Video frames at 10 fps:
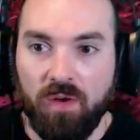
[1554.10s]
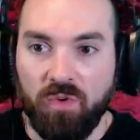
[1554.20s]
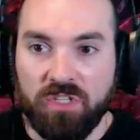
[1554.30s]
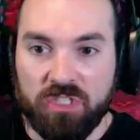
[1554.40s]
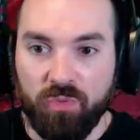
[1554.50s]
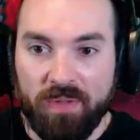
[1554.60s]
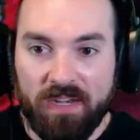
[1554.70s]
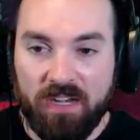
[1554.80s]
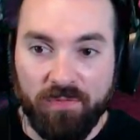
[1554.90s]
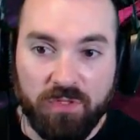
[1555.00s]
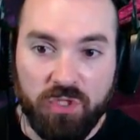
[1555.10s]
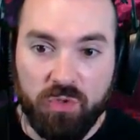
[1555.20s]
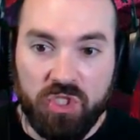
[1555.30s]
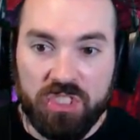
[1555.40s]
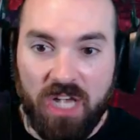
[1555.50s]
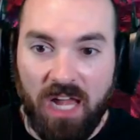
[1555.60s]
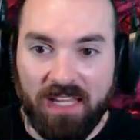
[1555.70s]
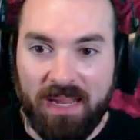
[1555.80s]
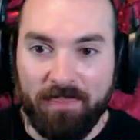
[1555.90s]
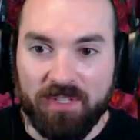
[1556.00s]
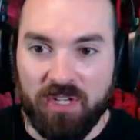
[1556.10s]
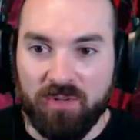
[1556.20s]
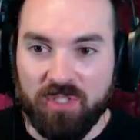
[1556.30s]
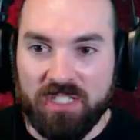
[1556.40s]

Since we've been in here for two solid episodes,